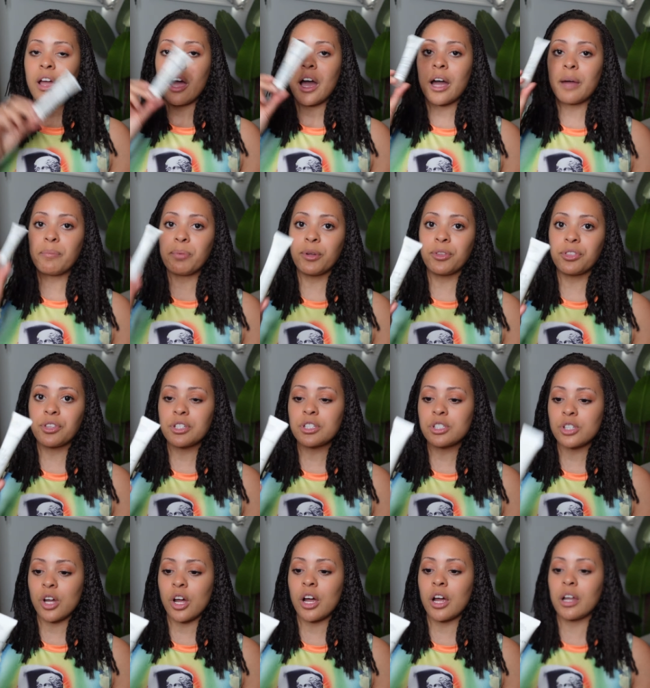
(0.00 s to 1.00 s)
I put
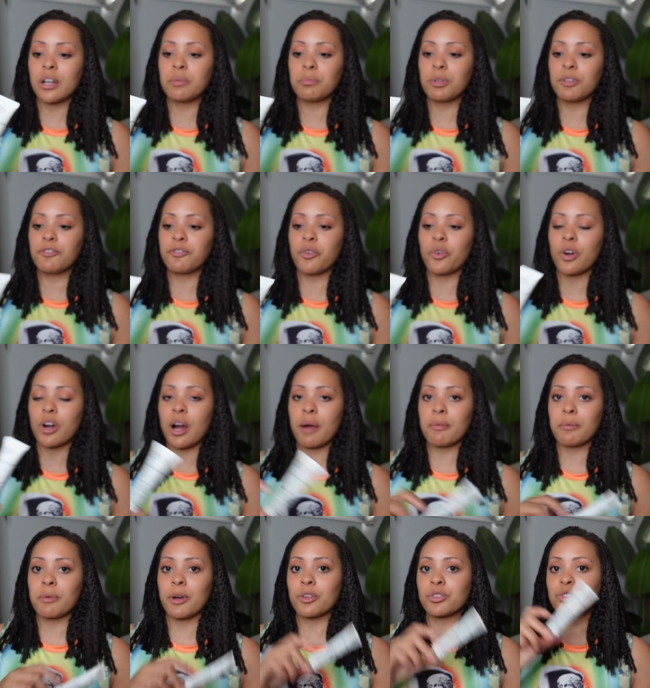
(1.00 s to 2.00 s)
this on before
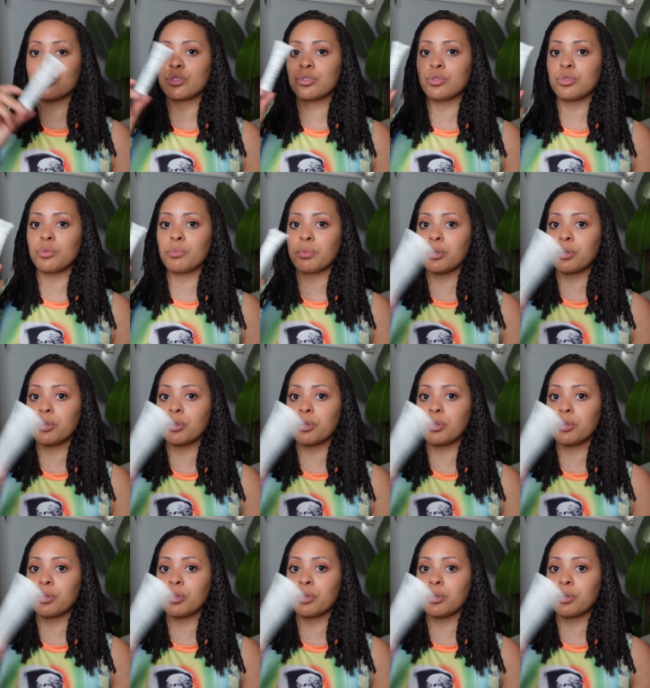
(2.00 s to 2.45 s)
I'm about to